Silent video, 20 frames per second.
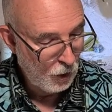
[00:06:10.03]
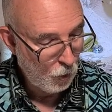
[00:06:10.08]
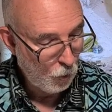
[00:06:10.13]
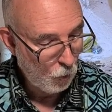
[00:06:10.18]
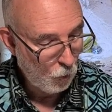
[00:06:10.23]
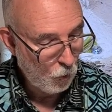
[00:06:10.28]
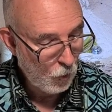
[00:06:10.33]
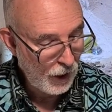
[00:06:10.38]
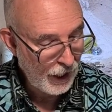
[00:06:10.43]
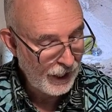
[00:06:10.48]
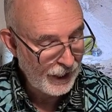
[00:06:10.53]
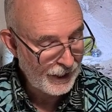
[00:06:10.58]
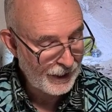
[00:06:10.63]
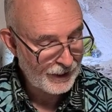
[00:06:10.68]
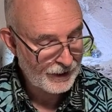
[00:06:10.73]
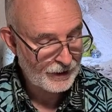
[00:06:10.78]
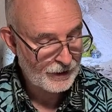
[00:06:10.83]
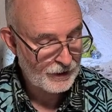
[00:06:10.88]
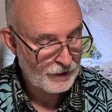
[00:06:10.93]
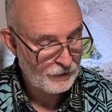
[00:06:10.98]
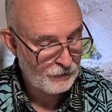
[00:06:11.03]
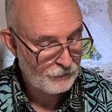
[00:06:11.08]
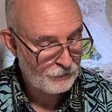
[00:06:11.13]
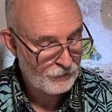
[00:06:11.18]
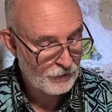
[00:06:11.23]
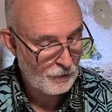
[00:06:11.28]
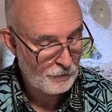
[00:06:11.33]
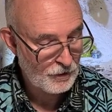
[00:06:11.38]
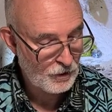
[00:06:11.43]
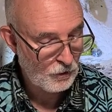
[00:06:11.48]
Awake
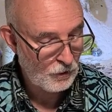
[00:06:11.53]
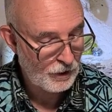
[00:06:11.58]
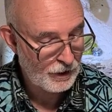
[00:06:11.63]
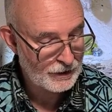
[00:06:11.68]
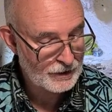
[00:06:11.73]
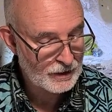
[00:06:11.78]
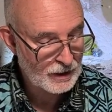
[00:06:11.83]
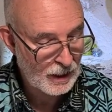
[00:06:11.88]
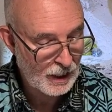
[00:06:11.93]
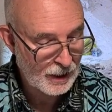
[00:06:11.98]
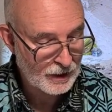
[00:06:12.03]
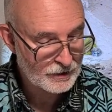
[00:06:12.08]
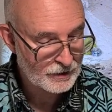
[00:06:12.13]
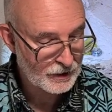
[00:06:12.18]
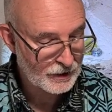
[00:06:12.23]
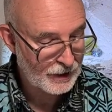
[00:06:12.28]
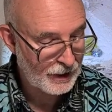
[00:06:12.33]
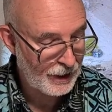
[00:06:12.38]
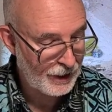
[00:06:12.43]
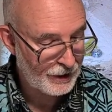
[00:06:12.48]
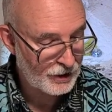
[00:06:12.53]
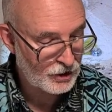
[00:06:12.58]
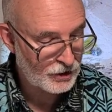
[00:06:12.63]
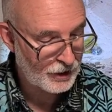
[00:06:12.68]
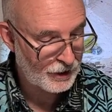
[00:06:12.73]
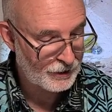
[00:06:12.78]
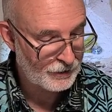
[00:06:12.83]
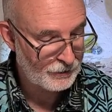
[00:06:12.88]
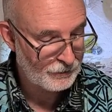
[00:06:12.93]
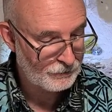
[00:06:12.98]
from your
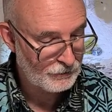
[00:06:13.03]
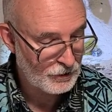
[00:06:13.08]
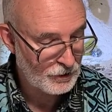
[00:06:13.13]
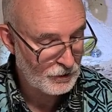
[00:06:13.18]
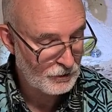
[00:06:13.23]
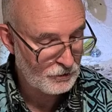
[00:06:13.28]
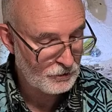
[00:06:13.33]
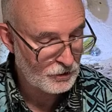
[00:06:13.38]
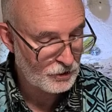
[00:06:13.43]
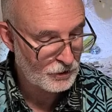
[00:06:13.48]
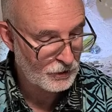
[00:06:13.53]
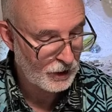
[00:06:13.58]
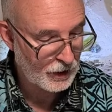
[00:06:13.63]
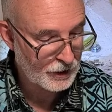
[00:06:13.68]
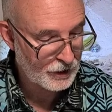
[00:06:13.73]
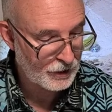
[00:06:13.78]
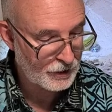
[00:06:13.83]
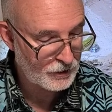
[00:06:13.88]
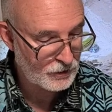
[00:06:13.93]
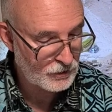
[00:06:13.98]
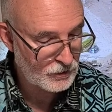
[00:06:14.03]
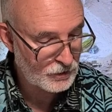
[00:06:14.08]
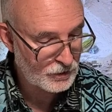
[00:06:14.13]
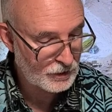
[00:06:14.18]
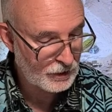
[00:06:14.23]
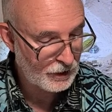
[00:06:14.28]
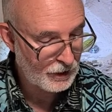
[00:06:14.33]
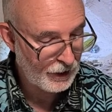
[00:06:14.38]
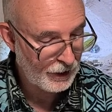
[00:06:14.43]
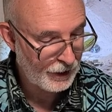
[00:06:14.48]
intoxication, you
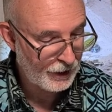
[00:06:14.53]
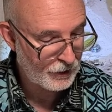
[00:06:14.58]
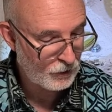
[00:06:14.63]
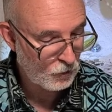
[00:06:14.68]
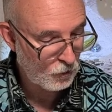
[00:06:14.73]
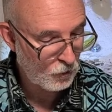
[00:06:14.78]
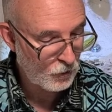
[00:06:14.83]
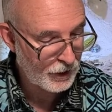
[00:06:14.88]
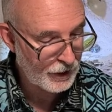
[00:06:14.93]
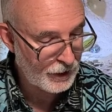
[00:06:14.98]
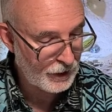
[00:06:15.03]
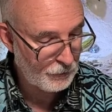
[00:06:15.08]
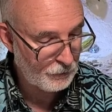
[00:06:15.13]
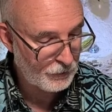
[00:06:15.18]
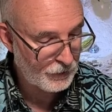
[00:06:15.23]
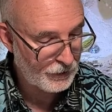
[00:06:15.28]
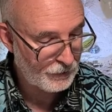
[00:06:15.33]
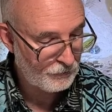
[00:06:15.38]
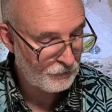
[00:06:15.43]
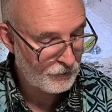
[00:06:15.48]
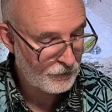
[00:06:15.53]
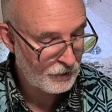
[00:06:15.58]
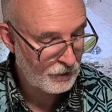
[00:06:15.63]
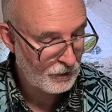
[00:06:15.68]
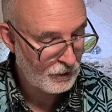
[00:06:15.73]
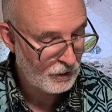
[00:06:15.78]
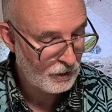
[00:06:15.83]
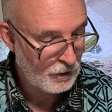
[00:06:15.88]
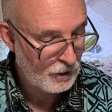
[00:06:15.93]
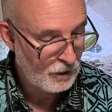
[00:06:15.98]
drunkards, and weep.
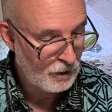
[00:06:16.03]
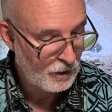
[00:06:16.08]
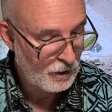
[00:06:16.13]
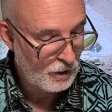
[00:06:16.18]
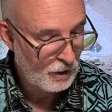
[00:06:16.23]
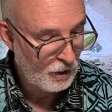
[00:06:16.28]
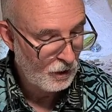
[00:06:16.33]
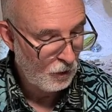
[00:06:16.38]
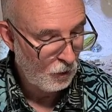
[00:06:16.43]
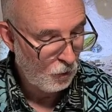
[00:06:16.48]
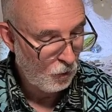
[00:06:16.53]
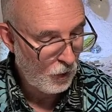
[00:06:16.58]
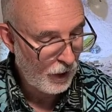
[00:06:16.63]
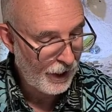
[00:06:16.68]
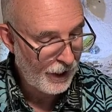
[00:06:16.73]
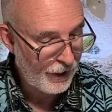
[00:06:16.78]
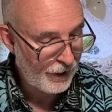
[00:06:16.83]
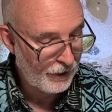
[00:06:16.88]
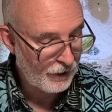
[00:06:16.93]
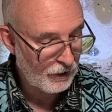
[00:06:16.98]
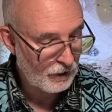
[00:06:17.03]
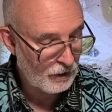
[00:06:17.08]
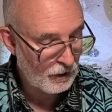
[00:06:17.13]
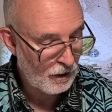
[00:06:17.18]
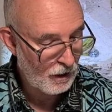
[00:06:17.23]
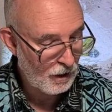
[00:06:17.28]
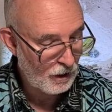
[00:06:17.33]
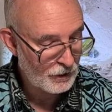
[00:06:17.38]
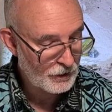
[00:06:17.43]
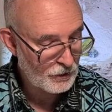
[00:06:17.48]

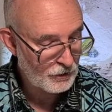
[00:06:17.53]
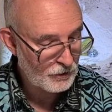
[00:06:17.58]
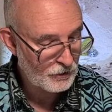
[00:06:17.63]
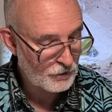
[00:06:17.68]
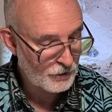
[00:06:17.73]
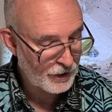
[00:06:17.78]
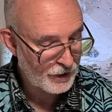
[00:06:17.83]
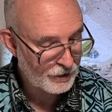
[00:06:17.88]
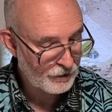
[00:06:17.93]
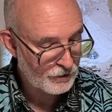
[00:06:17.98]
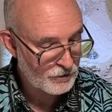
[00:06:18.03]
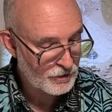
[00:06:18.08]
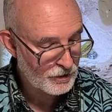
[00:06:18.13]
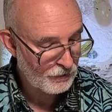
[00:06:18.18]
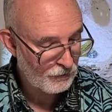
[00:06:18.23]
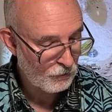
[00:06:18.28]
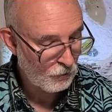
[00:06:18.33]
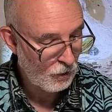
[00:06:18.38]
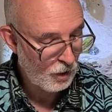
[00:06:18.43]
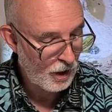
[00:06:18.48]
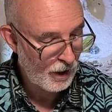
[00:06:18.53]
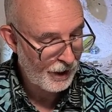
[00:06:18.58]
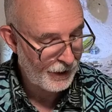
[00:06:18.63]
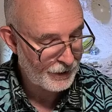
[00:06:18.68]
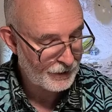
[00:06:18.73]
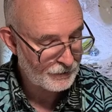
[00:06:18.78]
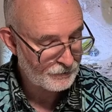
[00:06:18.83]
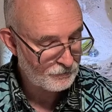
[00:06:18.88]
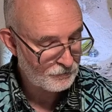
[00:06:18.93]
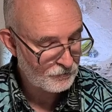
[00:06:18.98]
Wail, all you drinkers of
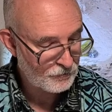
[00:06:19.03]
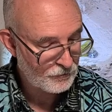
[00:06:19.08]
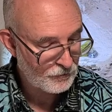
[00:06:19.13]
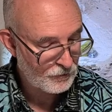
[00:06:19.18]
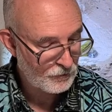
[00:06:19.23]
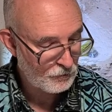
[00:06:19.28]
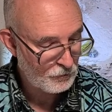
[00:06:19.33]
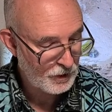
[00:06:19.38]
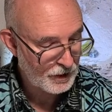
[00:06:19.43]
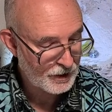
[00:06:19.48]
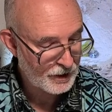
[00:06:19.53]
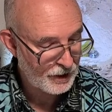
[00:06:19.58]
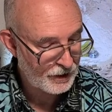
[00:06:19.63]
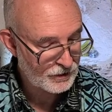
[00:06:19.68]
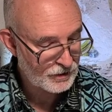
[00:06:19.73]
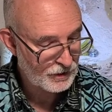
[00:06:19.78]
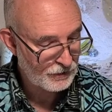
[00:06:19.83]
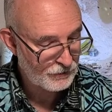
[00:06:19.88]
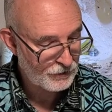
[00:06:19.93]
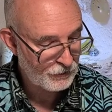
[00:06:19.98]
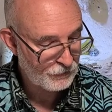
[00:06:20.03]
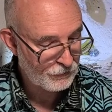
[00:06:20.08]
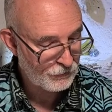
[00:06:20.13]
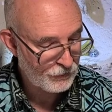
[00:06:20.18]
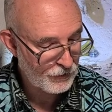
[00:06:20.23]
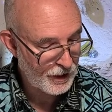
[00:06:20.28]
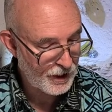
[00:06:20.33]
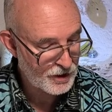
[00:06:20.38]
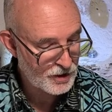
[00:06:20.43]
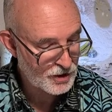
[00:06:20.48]
wine, because of the
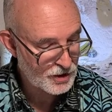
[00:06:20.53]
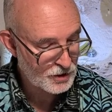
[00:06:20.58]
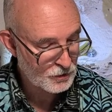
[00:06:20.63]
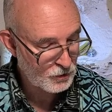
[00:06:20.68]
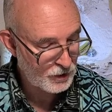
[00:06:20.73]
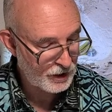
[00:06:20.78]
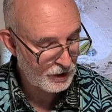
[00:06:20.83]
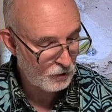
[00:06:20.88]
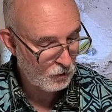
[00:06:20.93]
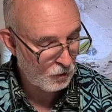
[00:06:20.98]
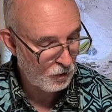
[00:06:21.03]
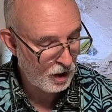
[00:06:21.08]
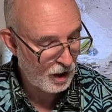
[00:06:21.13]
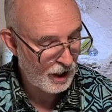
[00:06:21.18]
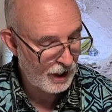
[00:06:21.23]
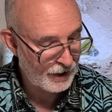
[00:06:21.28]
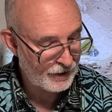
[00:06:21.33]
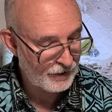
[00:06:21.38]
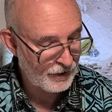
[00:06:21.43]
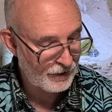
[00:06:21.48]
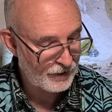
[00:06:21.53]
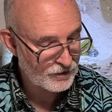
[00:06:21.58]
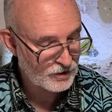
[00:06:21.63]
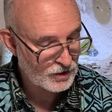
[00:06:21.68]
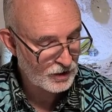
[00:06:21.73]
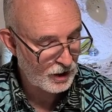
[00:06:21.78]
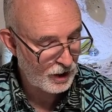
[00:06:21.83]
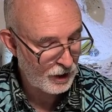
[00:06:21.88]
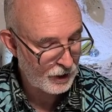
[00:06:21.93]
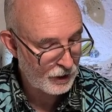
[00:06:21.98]
fresh sweet wine that is
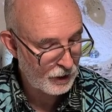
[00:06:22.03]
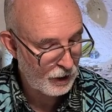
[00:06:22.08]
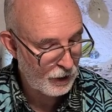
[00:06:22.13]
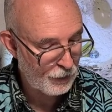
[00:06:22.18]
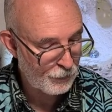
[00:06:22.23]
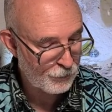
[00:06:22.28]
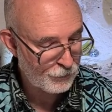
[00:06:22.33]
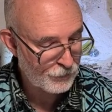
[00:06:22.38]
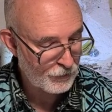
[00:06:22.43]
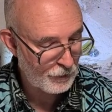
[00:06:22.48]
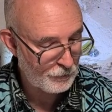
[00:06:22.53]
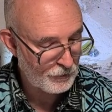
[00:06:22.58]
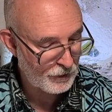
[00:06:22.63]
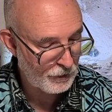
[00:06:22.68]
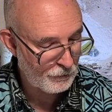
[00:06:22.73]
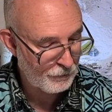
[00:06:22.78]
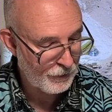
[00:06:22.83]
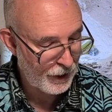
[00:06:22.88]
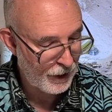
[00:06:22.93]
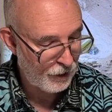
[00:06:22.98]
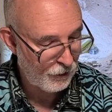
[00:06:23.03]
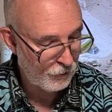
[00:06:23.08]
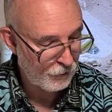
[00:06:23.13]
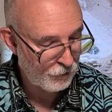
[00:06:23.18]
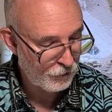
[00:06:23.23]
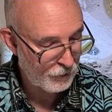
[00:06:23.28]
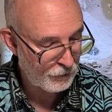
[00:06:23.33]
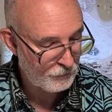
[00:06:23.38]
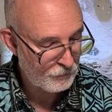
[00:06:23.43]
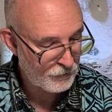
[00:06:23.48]
cut off from your mouth.